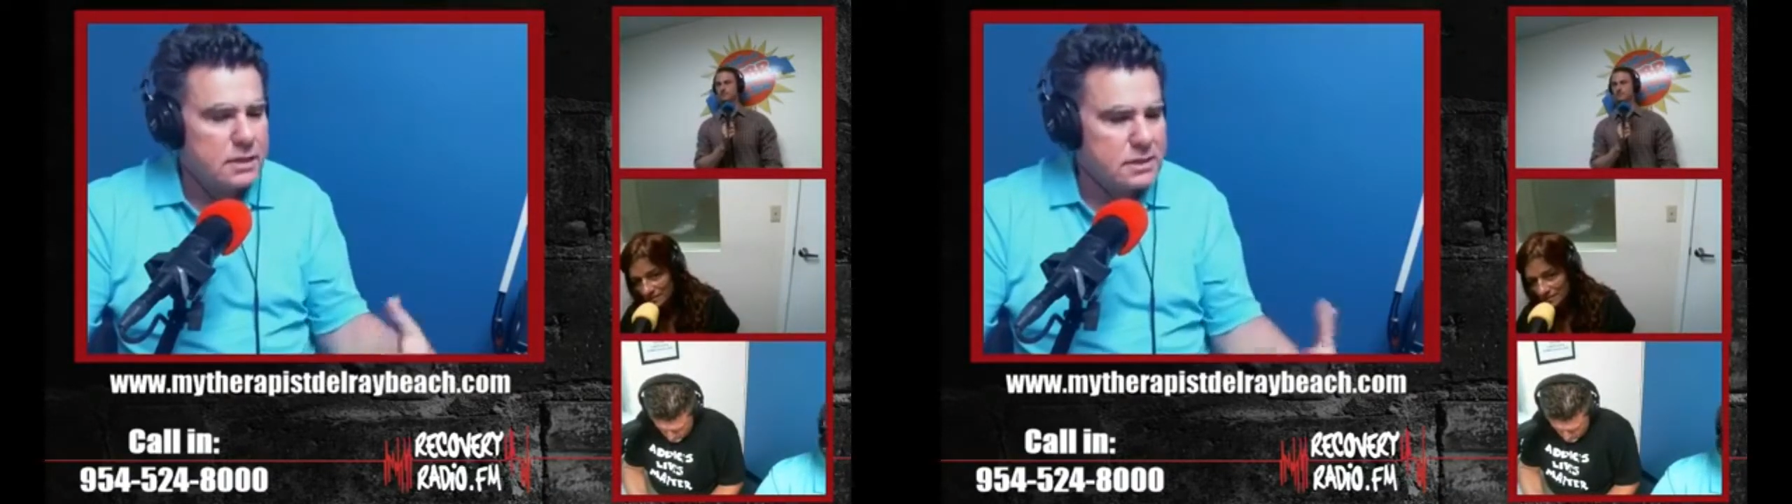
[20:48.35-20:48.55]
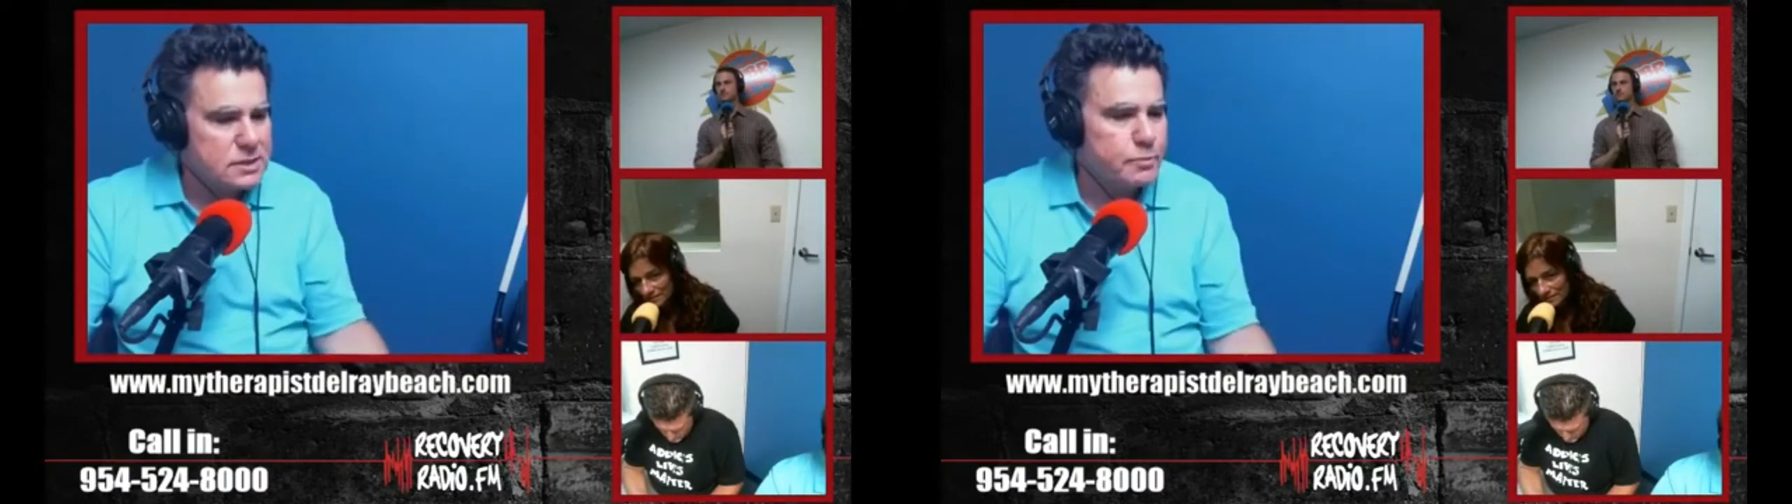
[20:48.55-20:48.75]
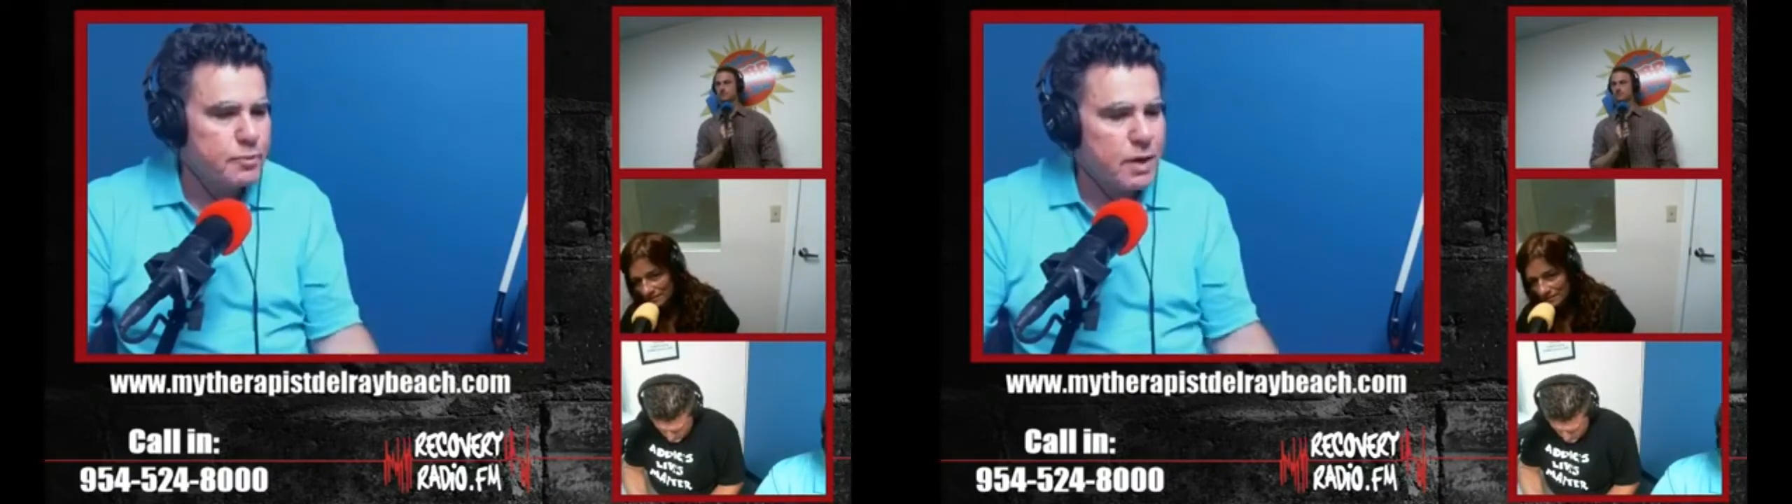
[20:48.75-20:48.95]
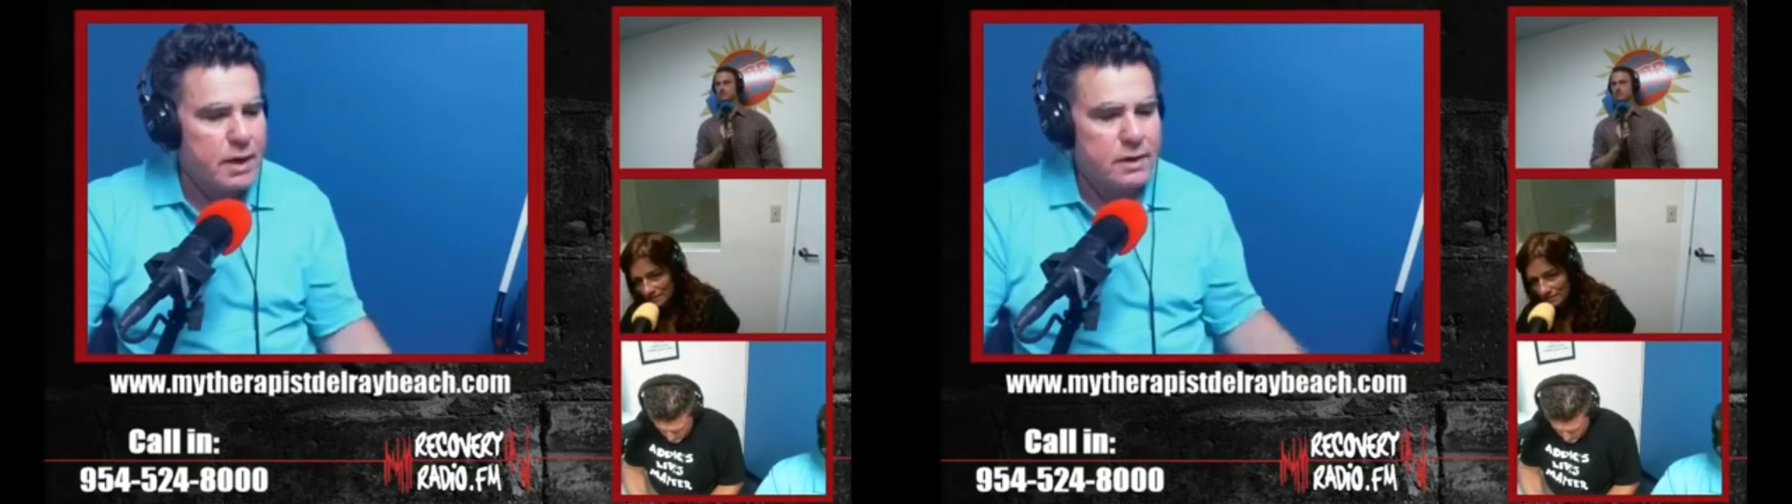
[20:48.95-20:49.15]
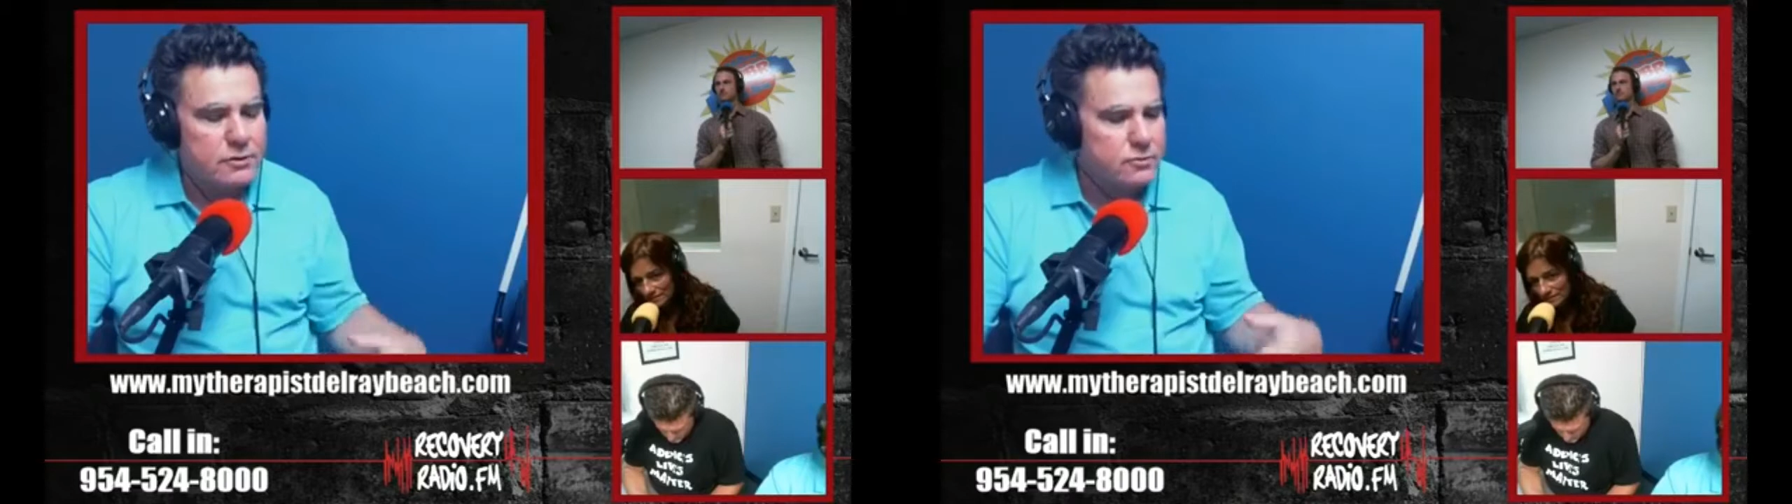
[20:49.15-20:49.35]
this
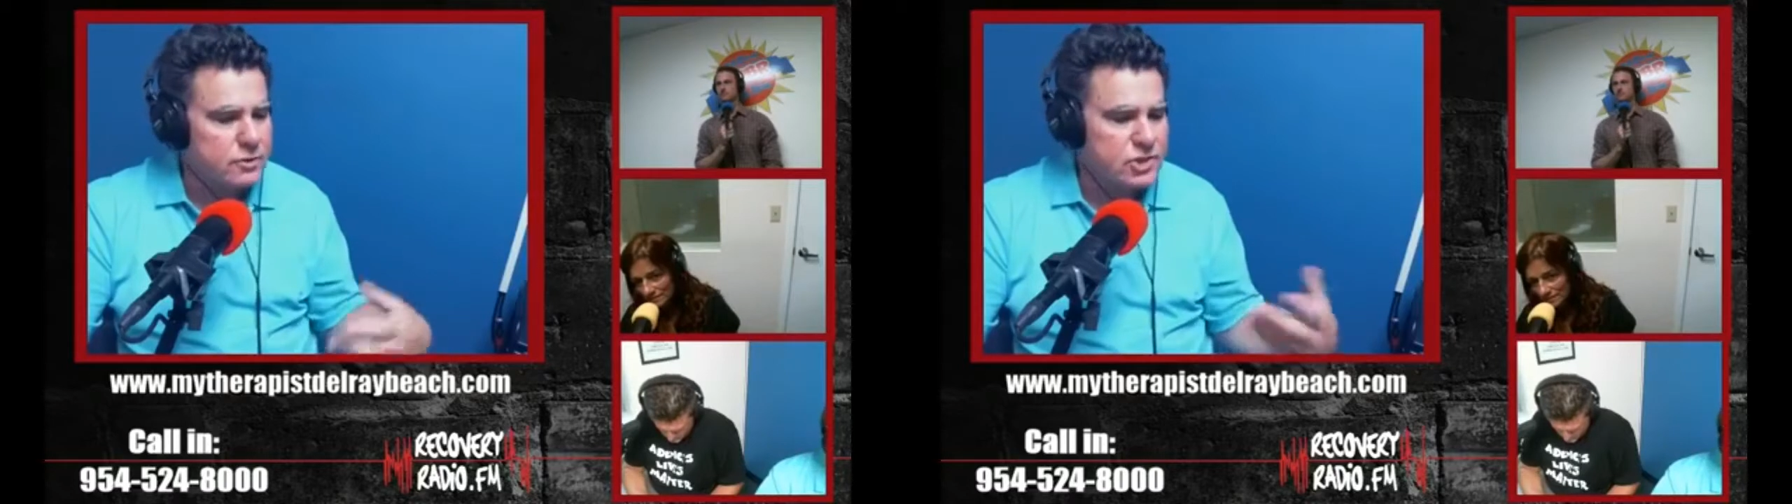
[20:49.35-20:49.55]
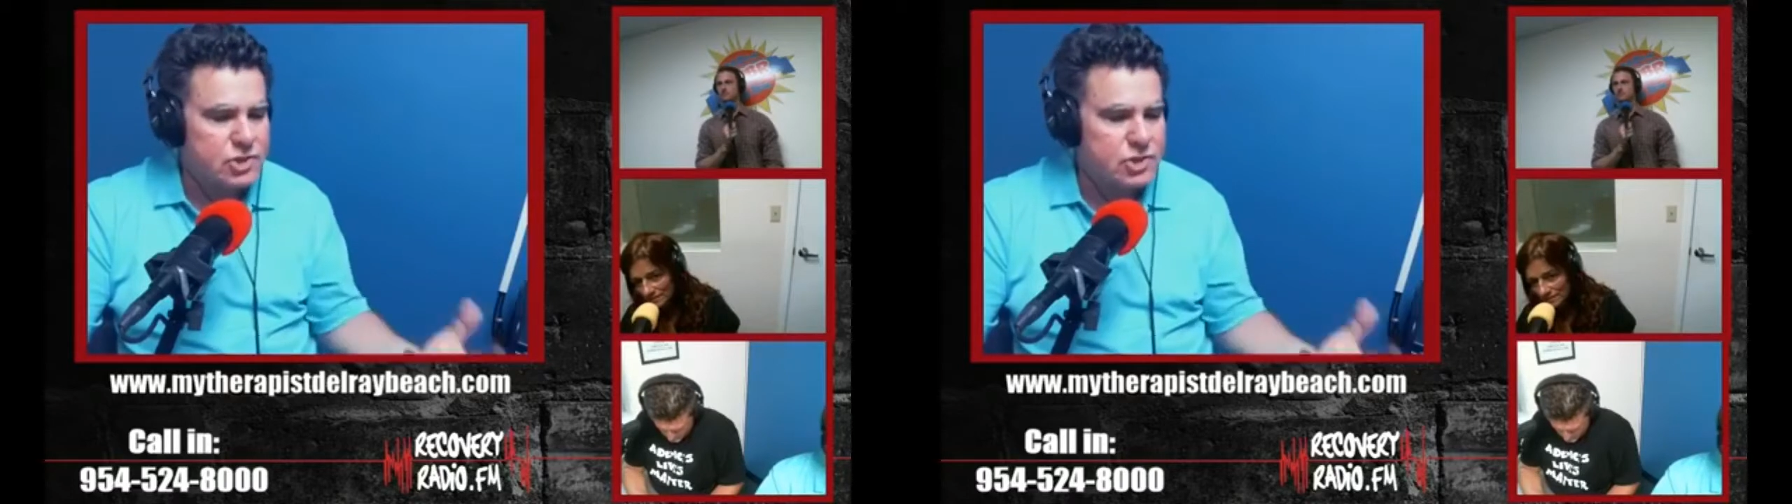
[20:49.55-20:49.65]
product or this